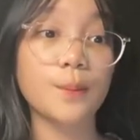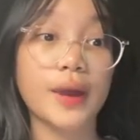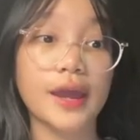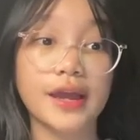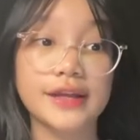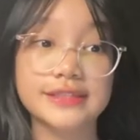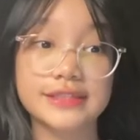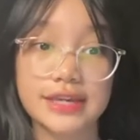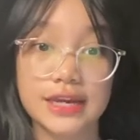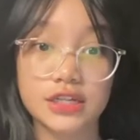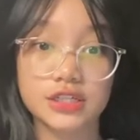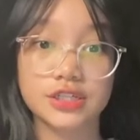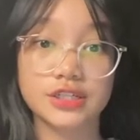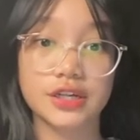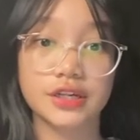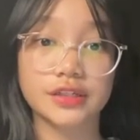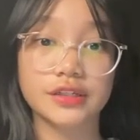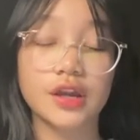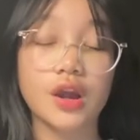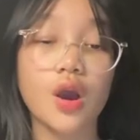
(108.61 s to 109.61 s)
my
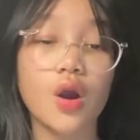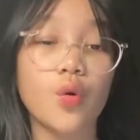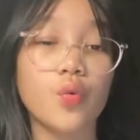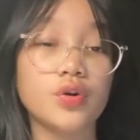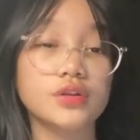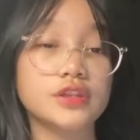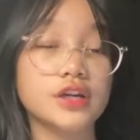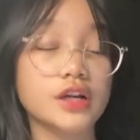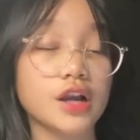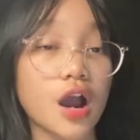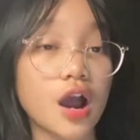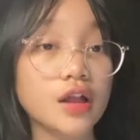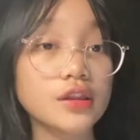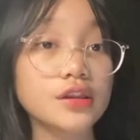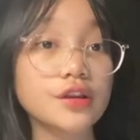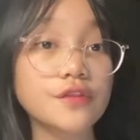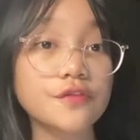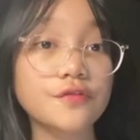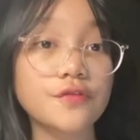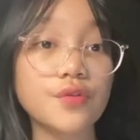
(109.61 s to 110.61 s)
attention was the
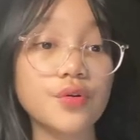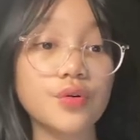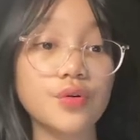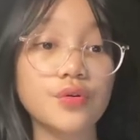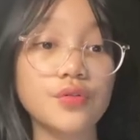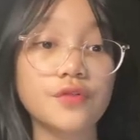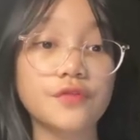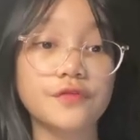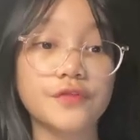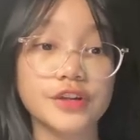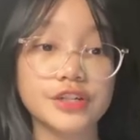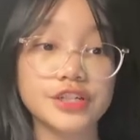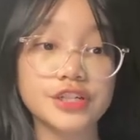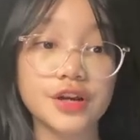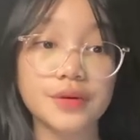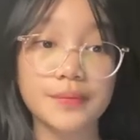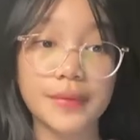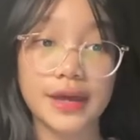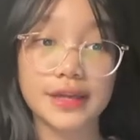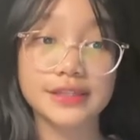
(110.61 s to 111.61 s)
colorful
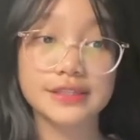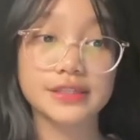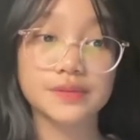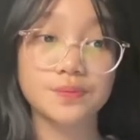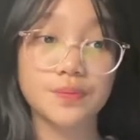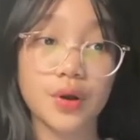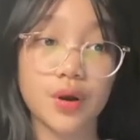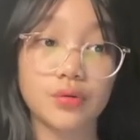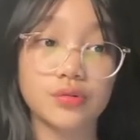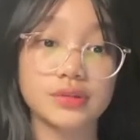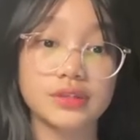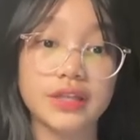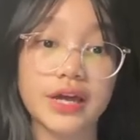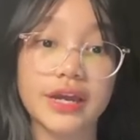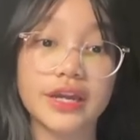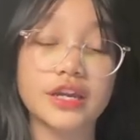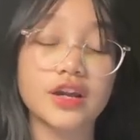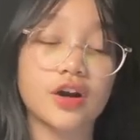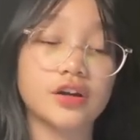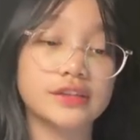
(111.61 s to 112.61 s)
fisherman's boat
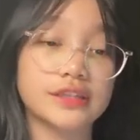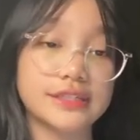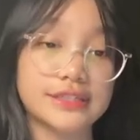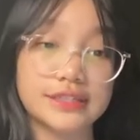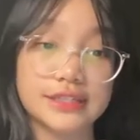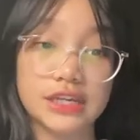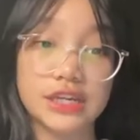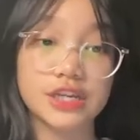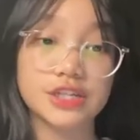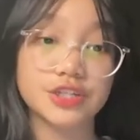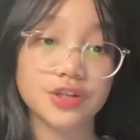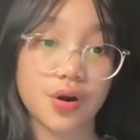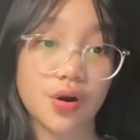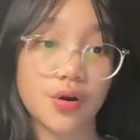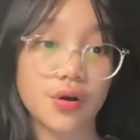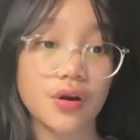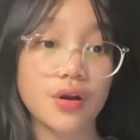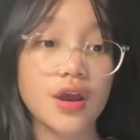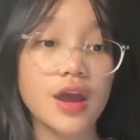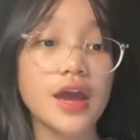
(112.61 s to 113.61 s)
lying on the
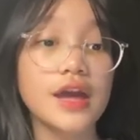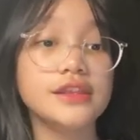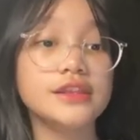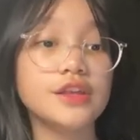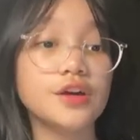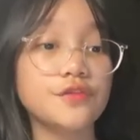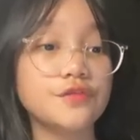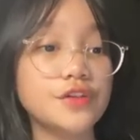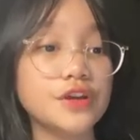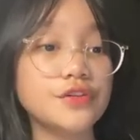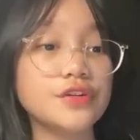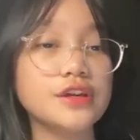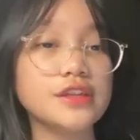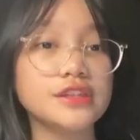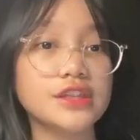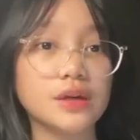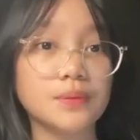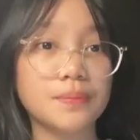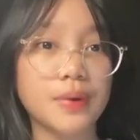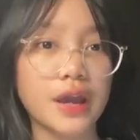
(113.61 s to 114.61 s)
seashore. The view in
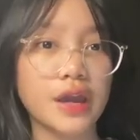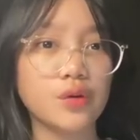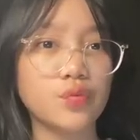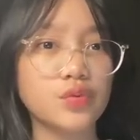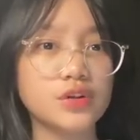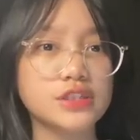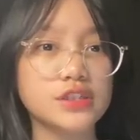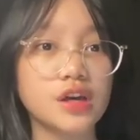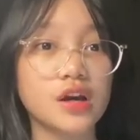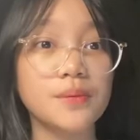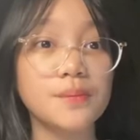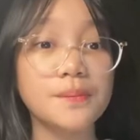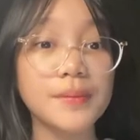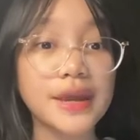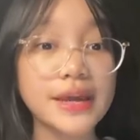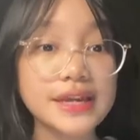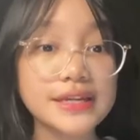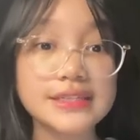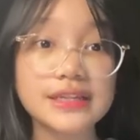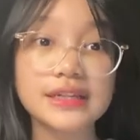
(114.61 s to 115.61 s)
the bay was
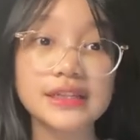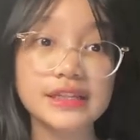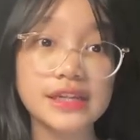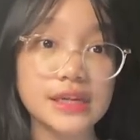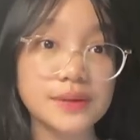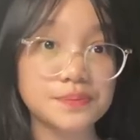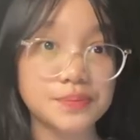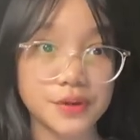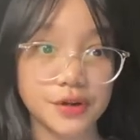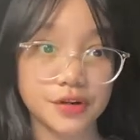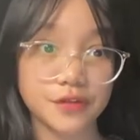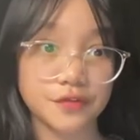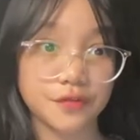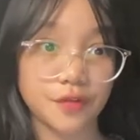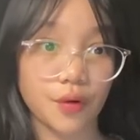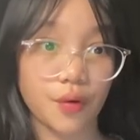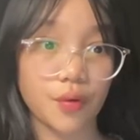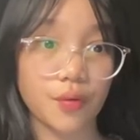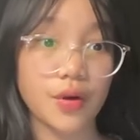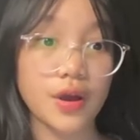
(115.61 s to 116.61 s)
amazingly
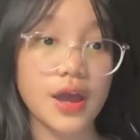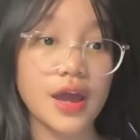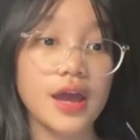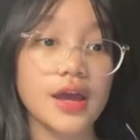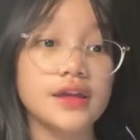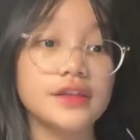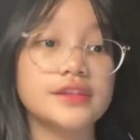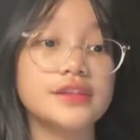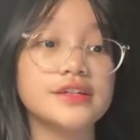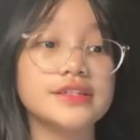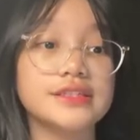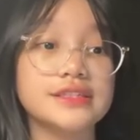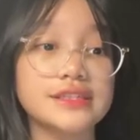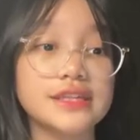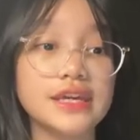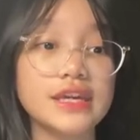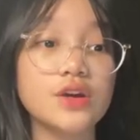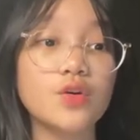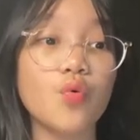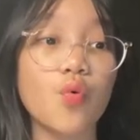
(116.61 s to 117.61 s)
beautiful. The
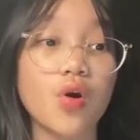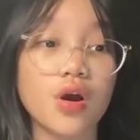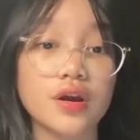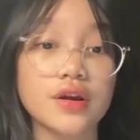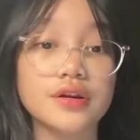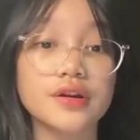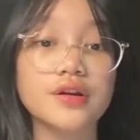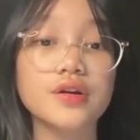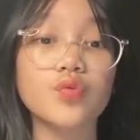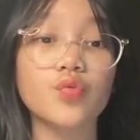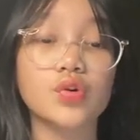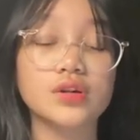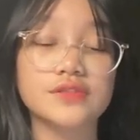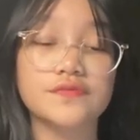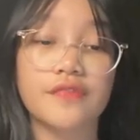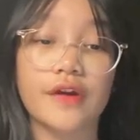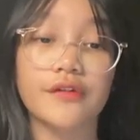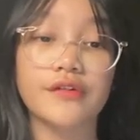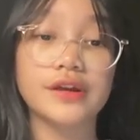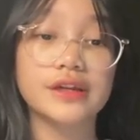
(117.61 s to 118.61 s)
sea water was
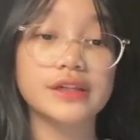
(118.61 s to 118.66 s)
very